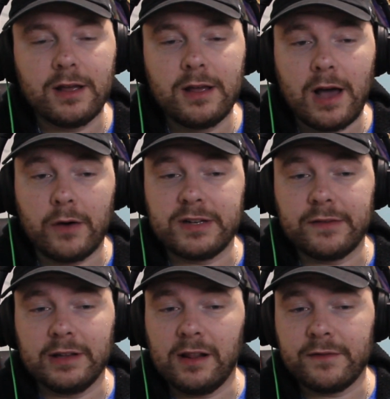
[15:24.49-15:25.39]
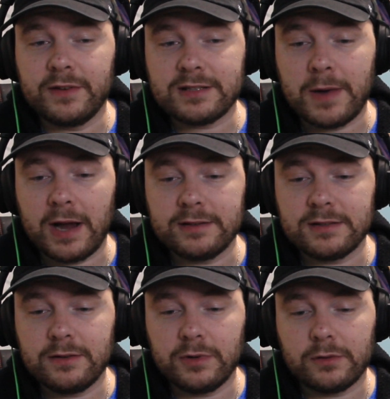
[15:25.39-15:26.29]
I would definitely love to get some hikes in
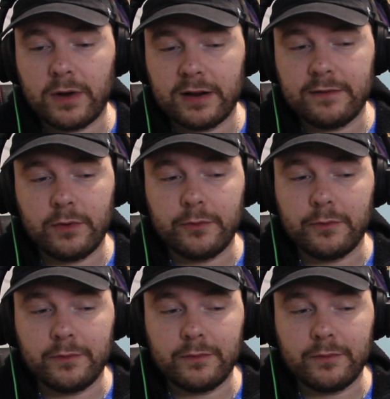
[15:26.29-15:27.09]
with the wife when,